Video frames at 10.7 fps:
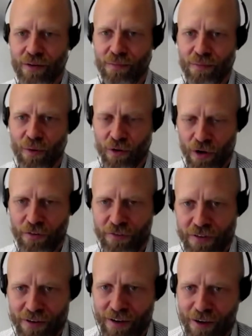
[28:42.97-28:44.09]
more
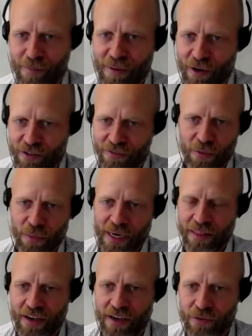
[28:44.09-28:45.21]
curved because of the way
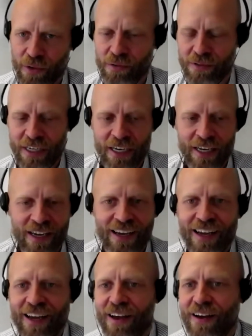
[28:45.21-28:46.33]
they are grown.
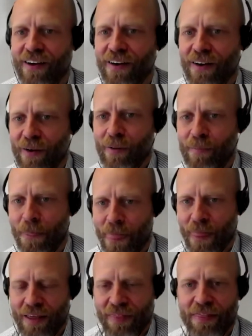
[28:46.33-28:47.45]
And
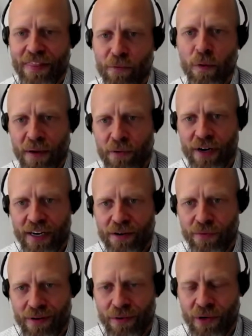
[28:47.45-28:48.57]
that would be great
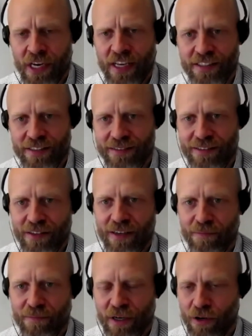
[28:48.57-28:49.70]
regulation,
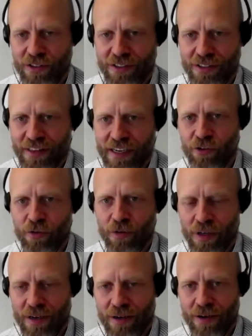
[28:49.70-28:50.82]
because then
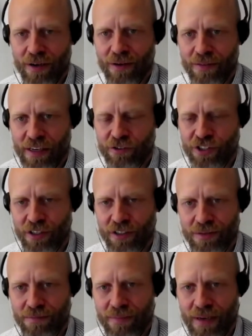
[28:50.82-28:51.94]
you should
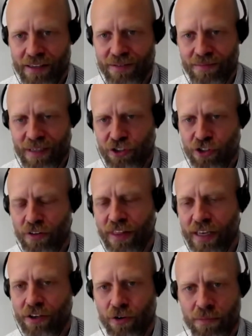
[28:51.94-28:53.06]
make sure
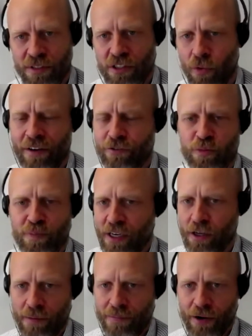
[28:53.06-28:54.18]
that cucumbers don't have to
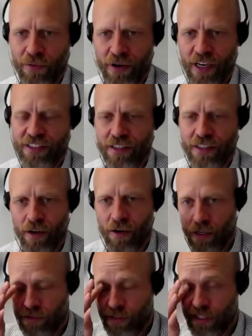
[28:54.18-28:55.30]
speculate about regulation in other
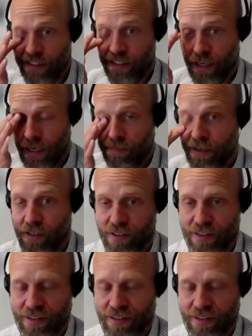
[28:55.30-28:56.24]
countries, because